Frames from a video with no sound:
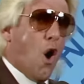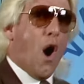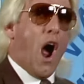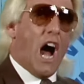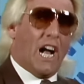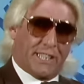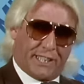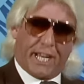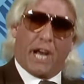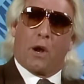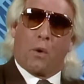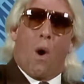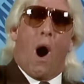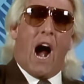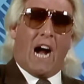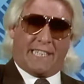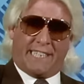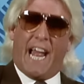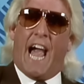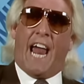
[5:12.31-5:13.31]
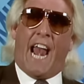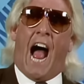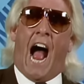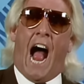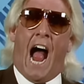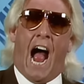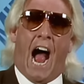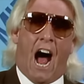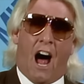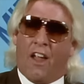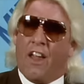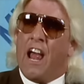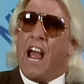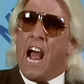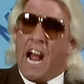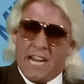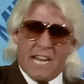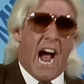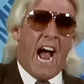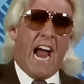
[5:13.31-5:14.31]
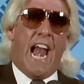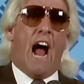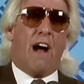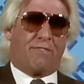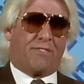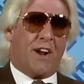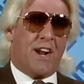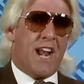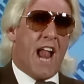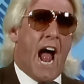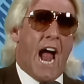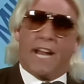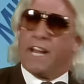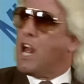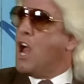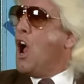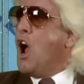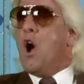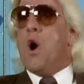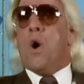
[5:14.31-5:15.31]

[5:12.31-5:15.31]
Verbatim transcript: Who else can walk that aisle night after night?